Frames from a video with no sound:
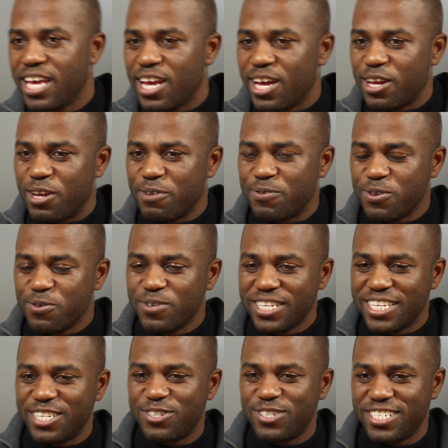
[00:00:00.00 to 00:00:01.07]
A few
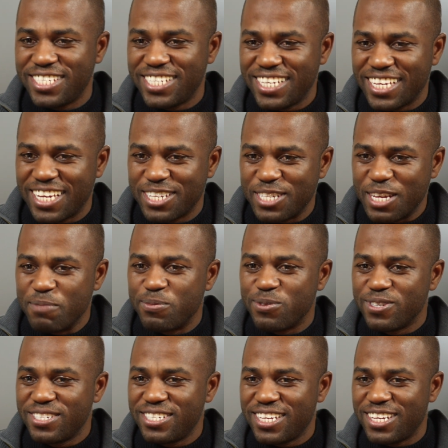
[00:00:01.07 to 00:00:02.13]
really interesting
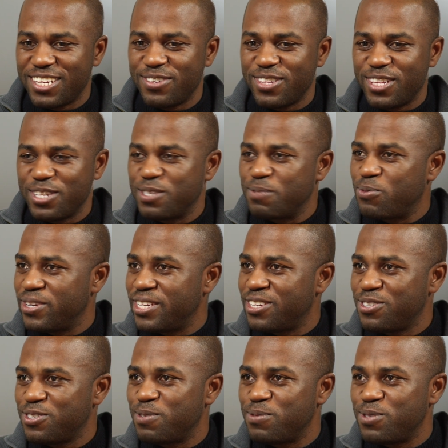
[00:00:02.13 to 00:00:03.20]
examples that I'd like to point out
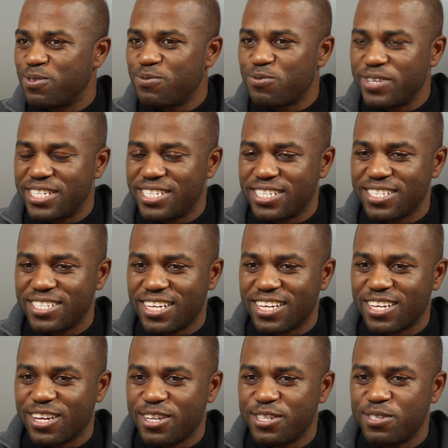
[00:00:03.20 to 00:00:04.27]
in terms of recent
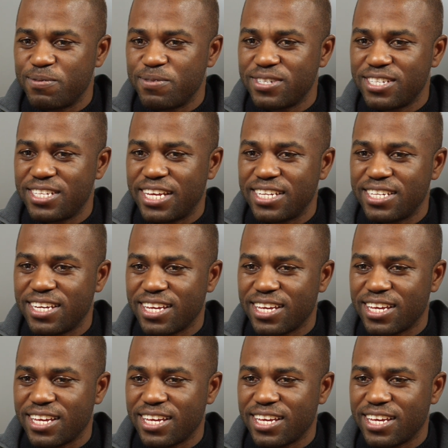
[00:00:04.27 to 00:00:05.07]
customers that